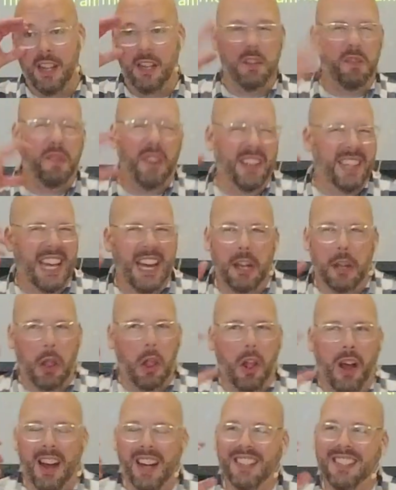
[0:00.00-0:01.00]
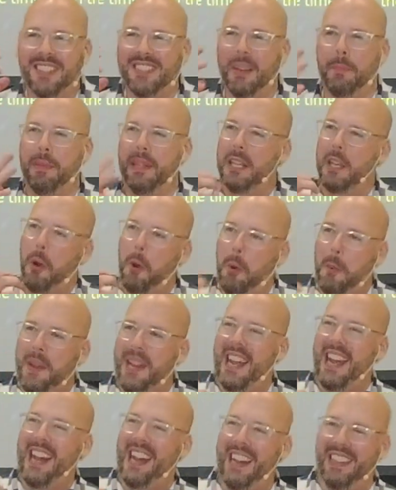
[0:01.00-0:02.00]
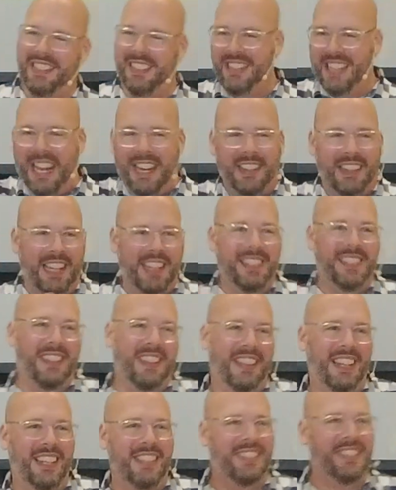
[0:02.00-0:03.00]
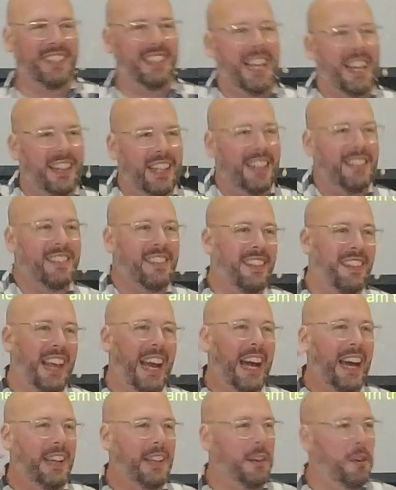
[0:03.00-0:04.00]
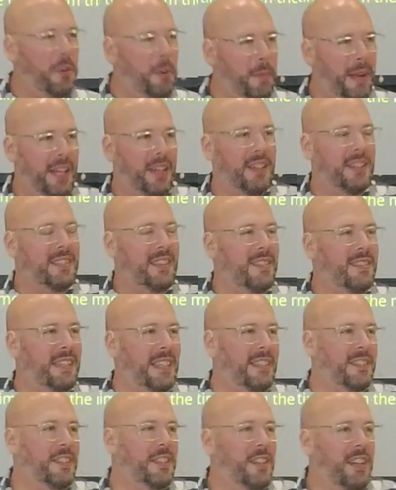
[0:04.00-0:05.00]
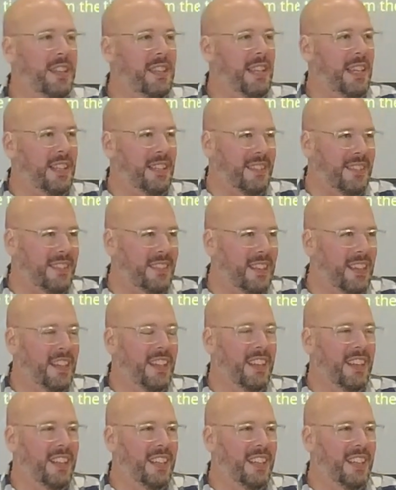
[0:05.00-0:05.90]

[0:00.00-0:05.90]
Find that unlock something. Oh yeah, and then that led to this, and that led to that. And, oh my goodness, to see His goodness.